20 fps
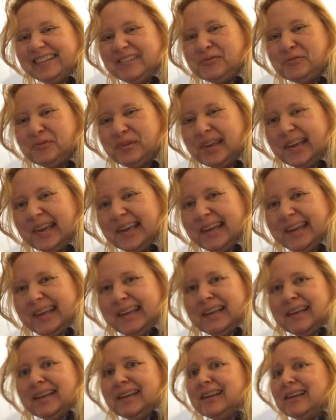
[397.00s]
Okay,
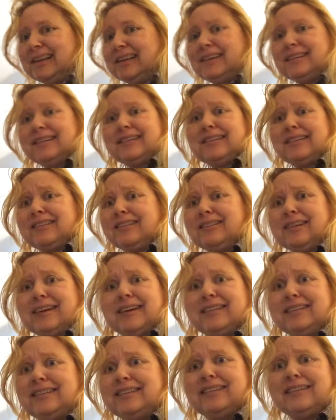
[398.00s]
because
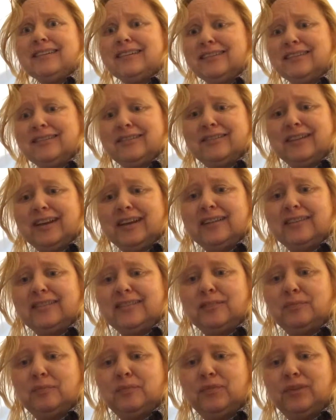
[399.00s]
otherwise you're going to do that at
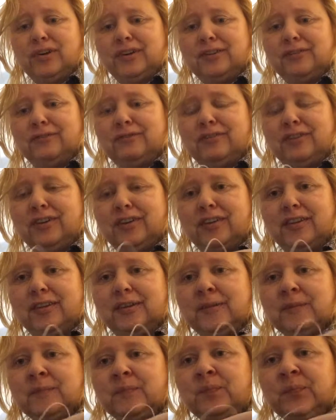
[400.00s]
some point or another.
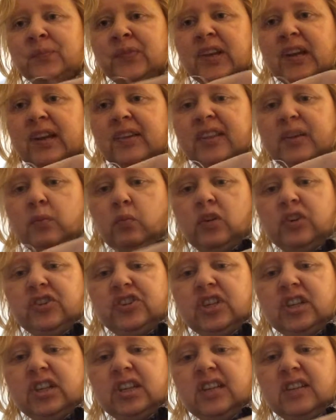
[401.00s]
And then what
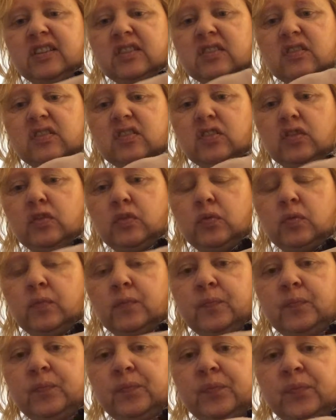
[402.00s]
you need to do
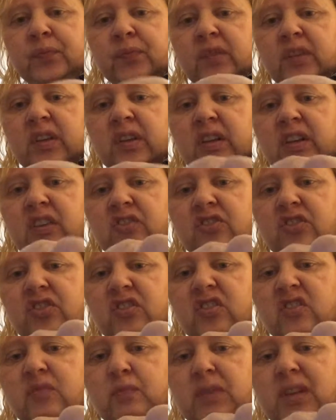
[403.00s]
is you
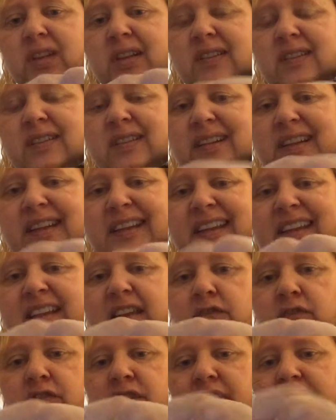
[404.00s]
just need to
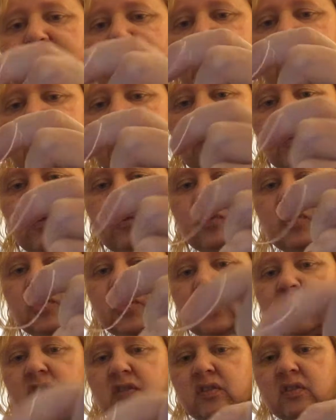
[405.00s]
even out
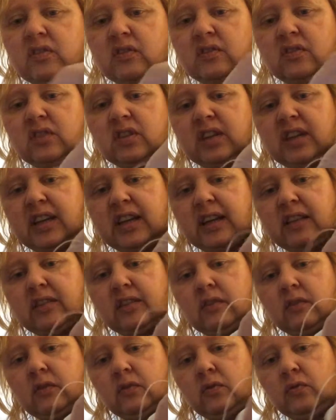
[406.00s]
the
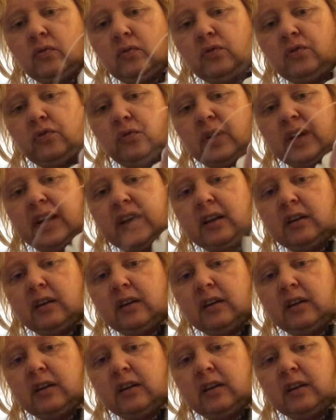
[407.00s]
gather all the way